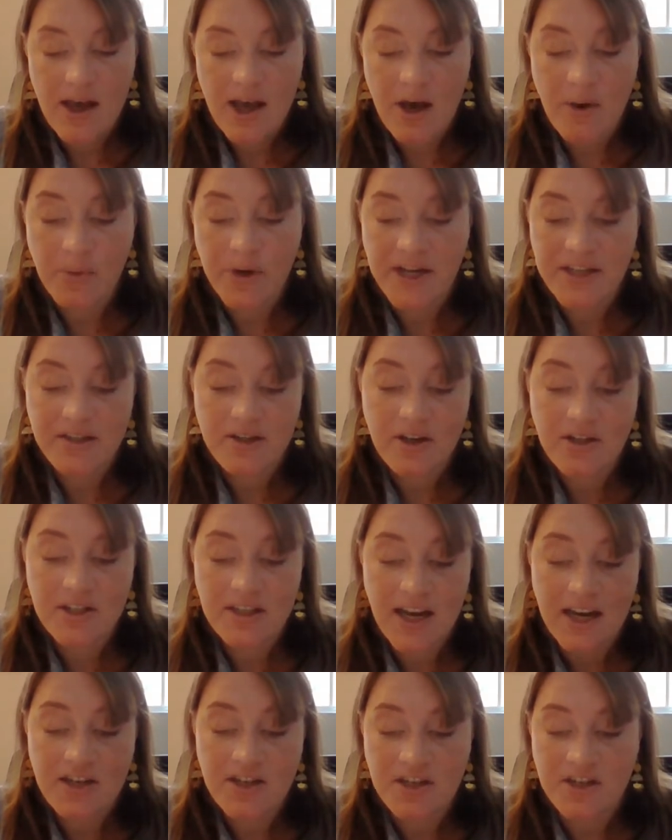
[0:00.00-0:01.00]
And when I start
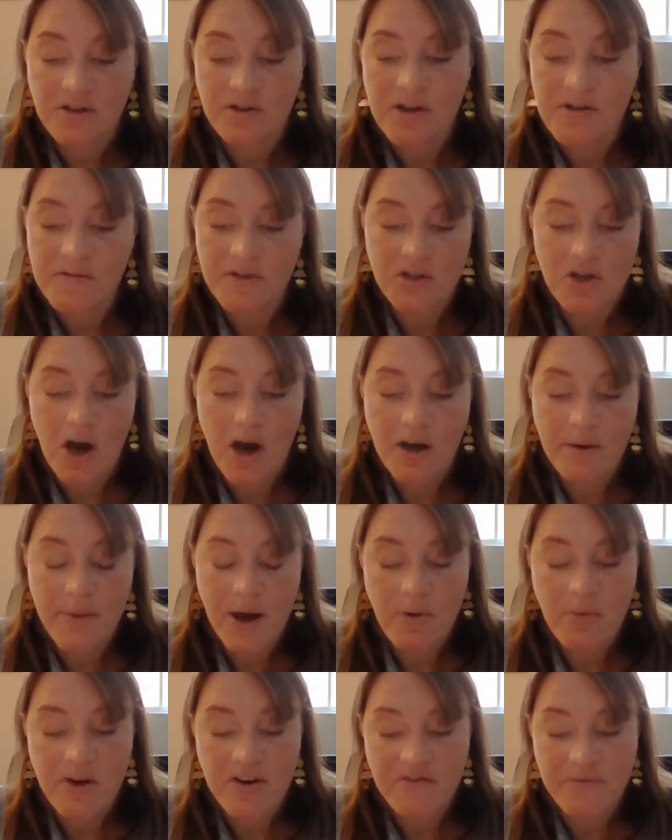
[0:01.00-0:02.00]
sketching or even talk
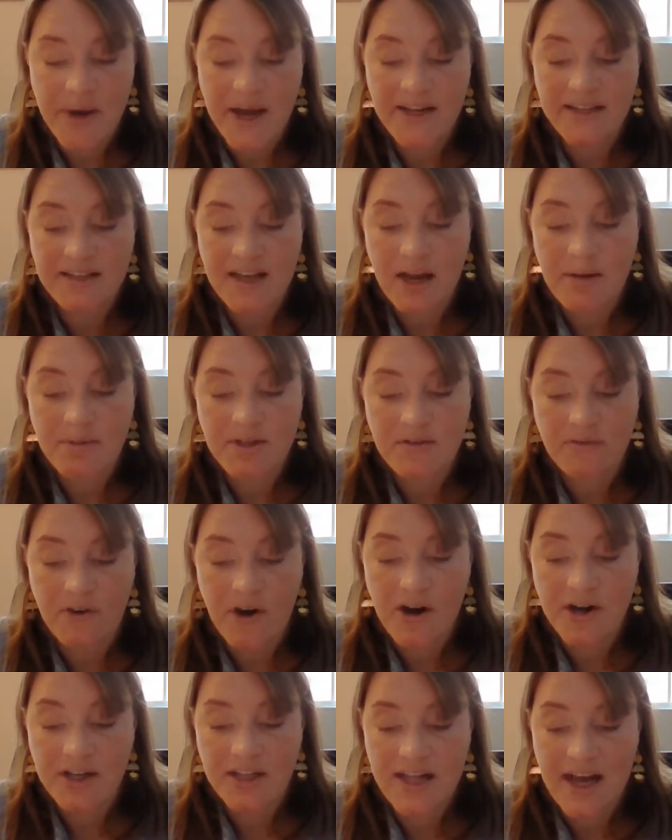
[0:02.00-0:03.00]
about one of my assignments for
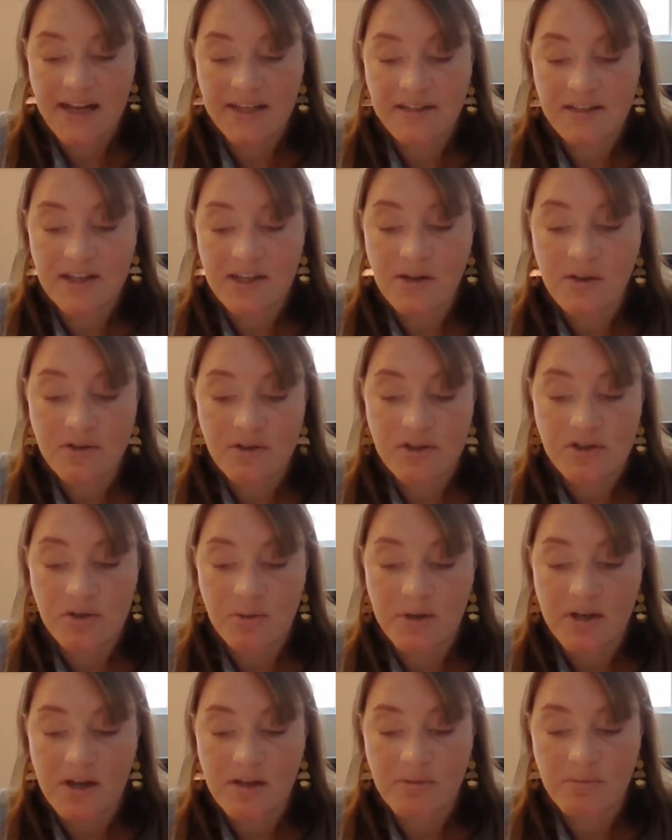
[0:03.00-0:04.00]
art class, he goes
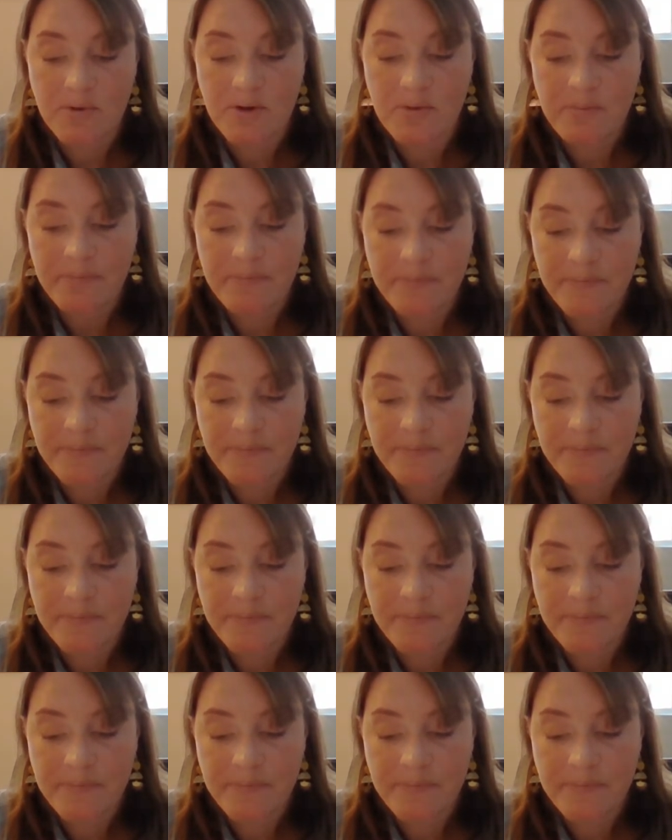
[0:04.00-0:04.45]
into another room.